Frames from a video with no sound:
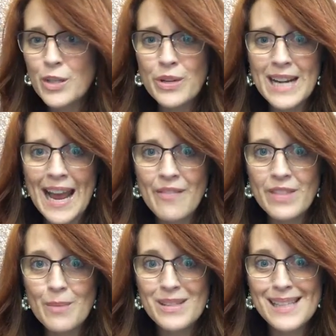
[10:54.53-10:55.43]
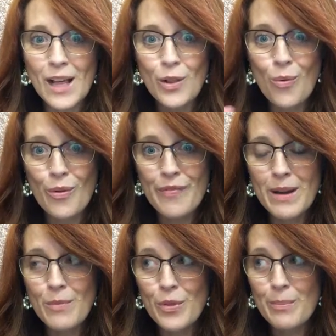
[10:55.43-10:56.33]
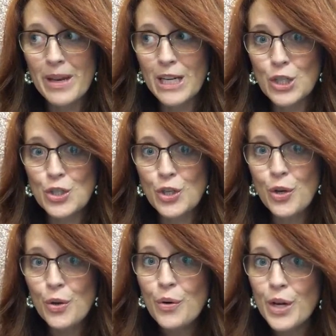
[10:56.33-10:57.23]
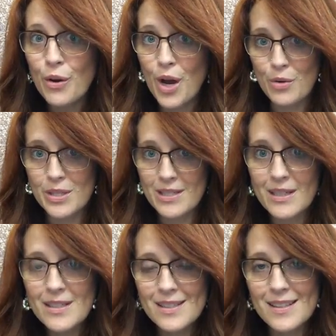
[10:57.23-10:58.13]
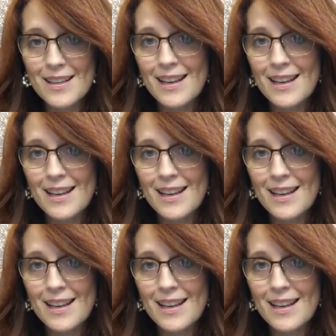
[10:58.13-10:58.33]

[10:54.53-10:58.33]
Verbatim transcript: you can have them Zelle or Venmo the money to your hostess,